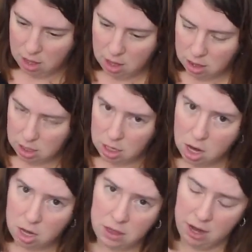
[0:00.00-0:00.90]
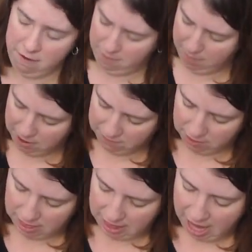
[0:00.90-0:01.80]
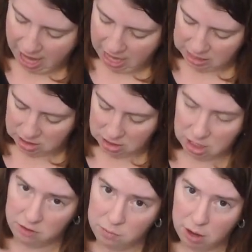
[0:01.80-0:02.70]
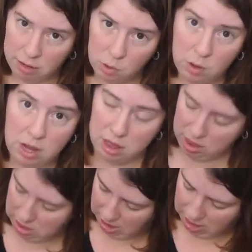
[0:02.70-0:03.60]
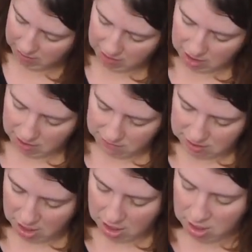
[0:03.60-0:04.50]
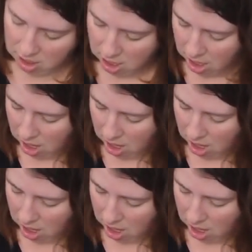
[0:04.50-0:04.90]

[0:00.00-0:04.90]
yarn that I spun for that is probably one of the thickest that I've done. I